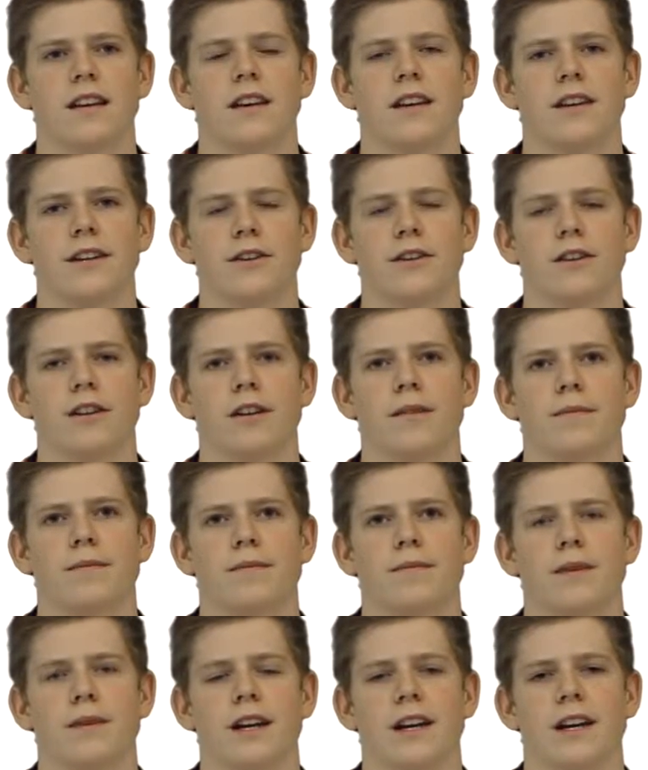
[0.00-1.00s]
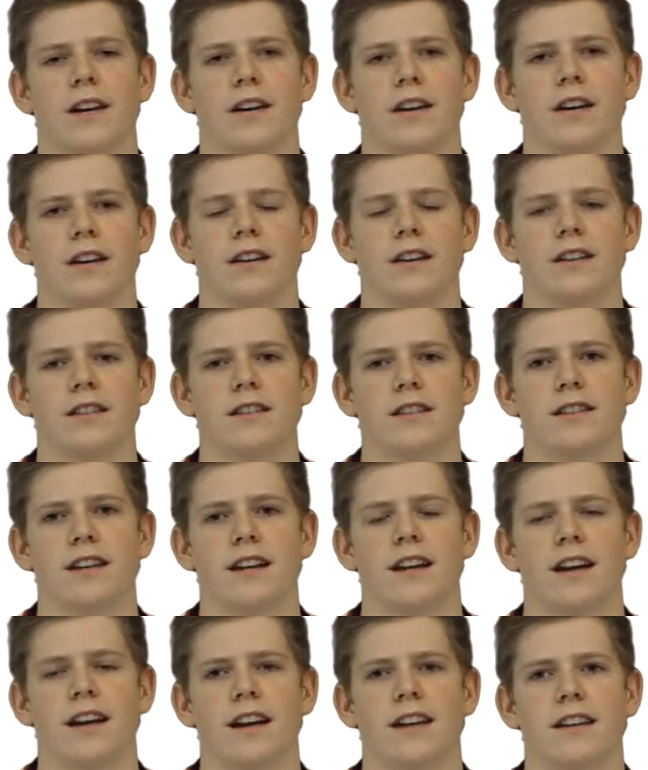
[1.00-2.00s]
he grew up playing hockey just
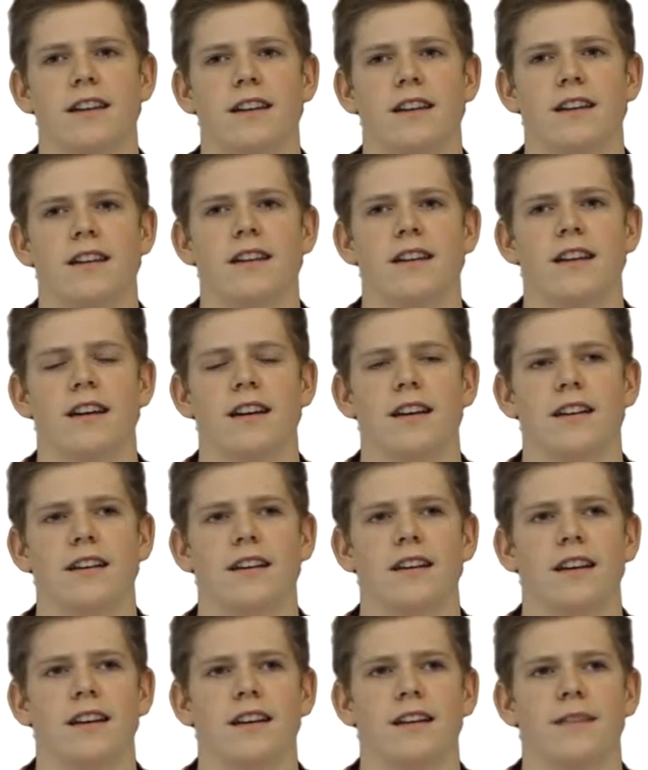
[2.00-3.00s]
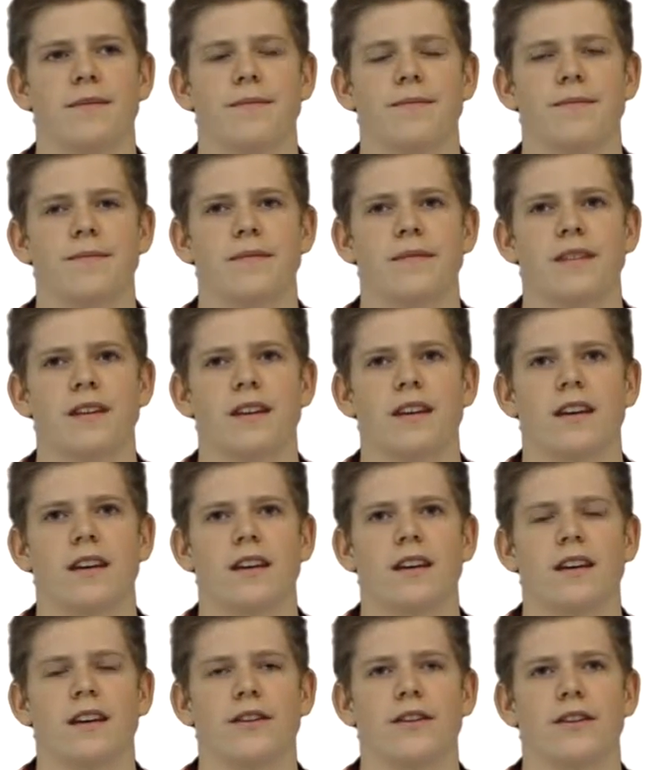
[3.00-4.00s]
like I did, and um,
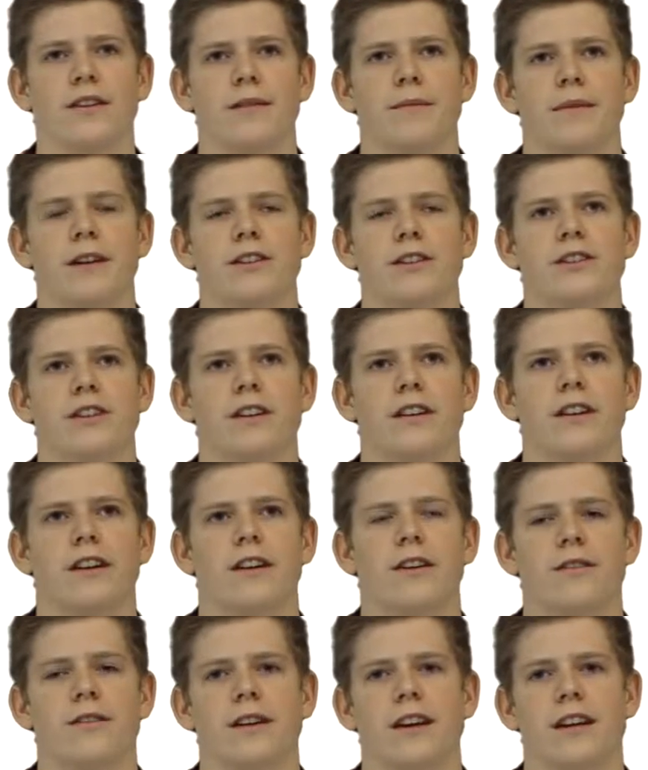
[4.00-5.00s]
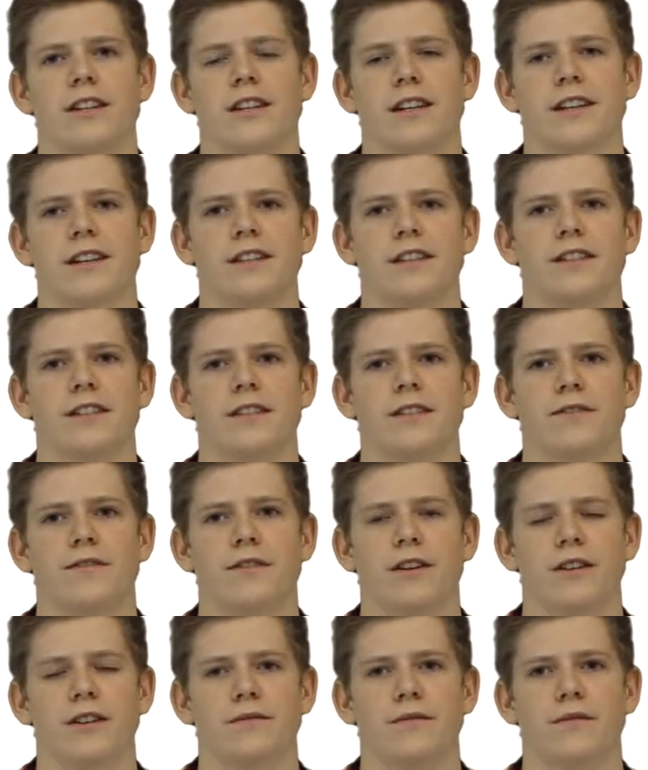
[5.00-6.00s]
he really made sure, you know, education's
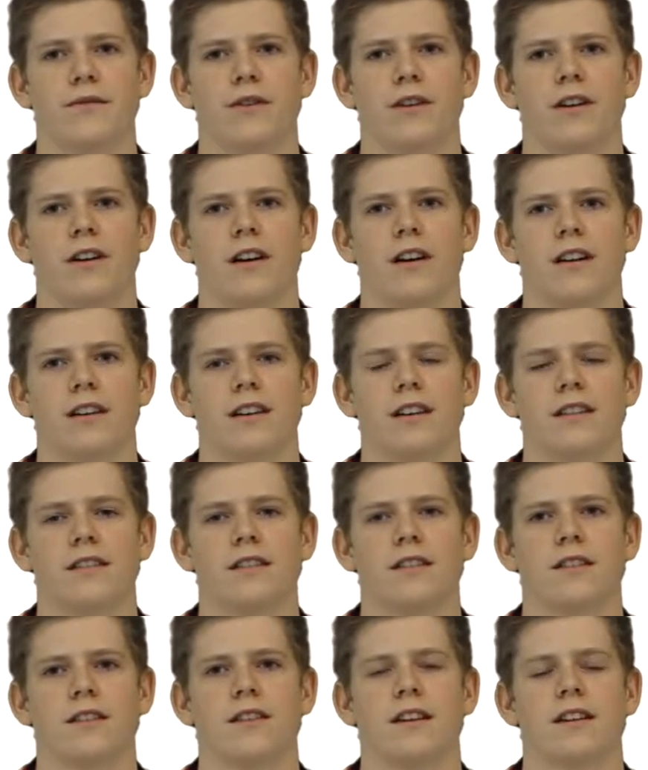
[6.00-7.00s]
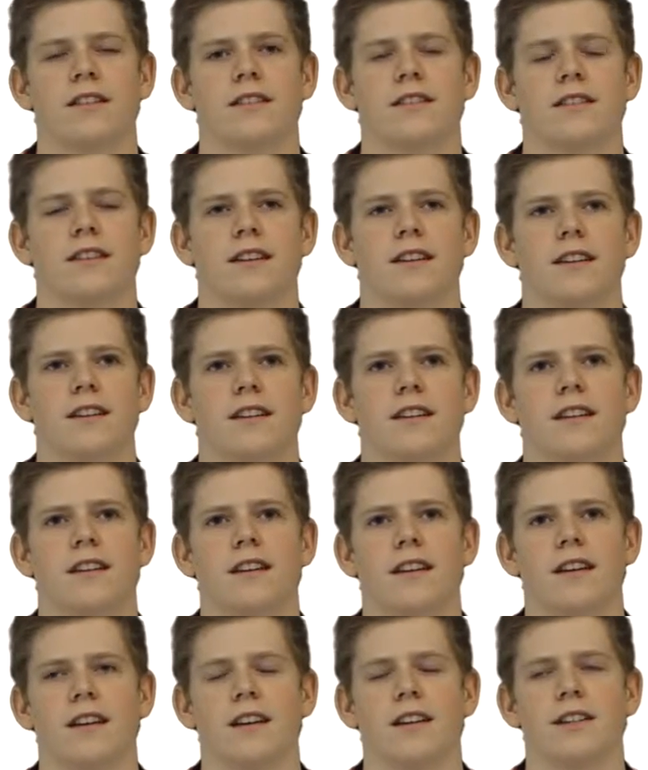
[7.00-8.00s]
first before hockey, so I just think
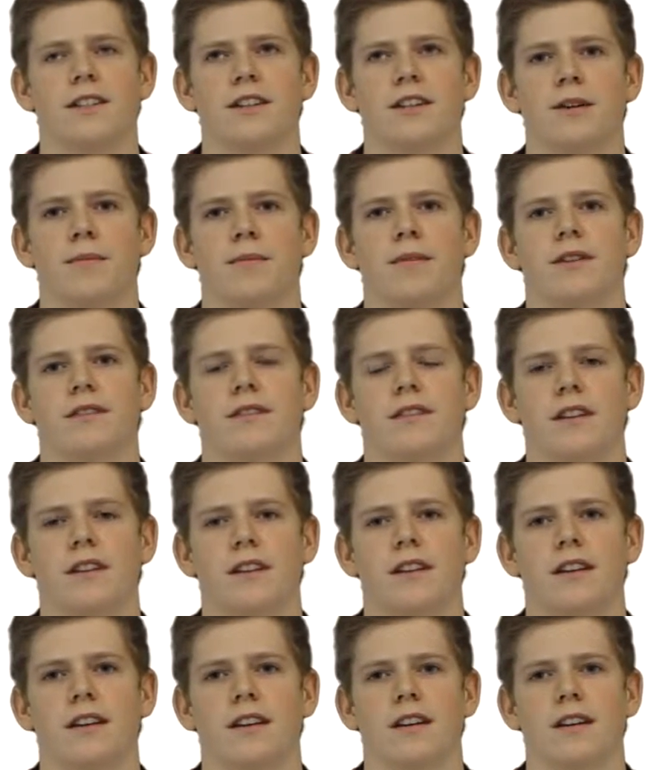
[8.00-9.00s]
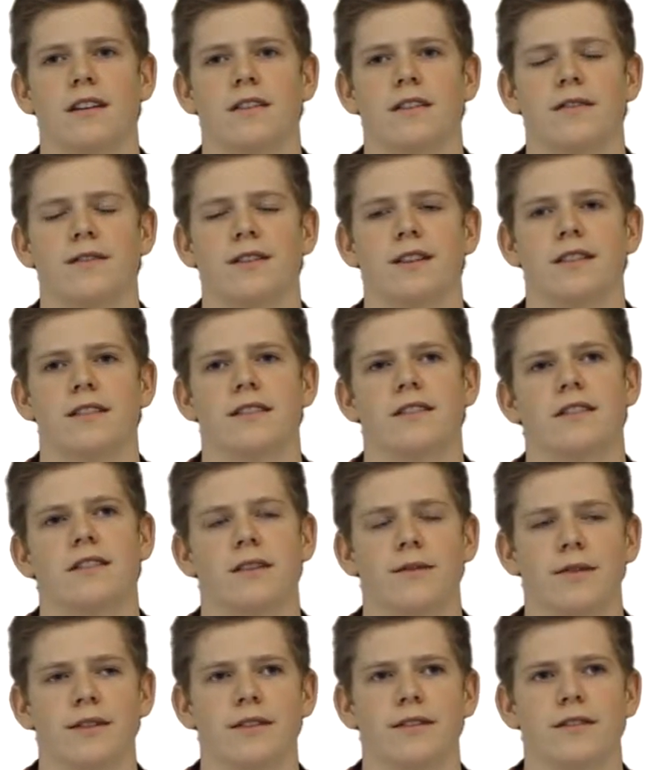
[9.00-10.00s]
he's a good person to lean on because
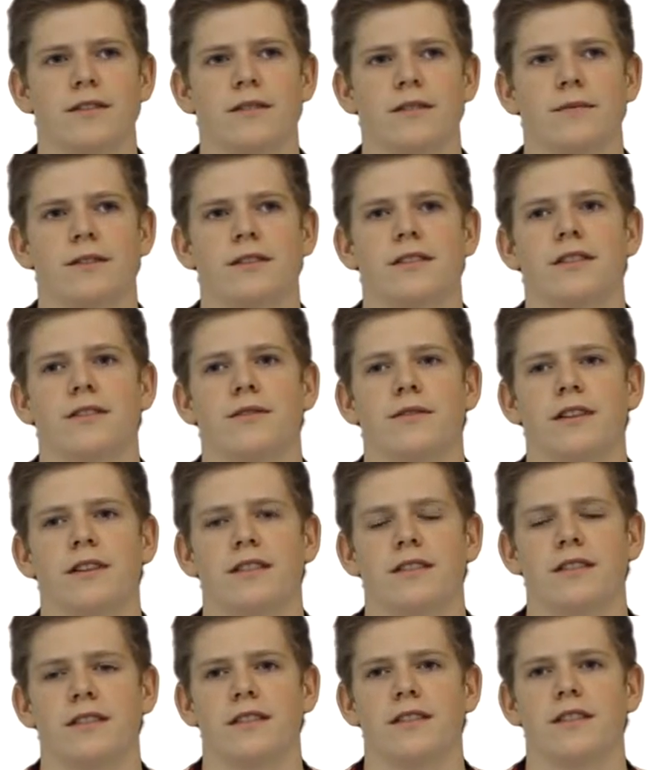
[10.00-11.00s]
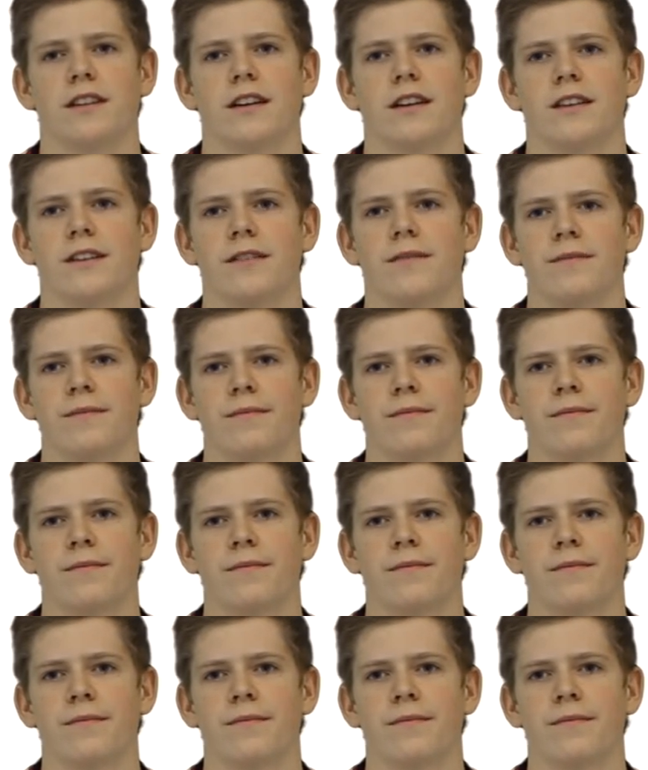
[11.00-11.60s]
he went through similar situations as I did.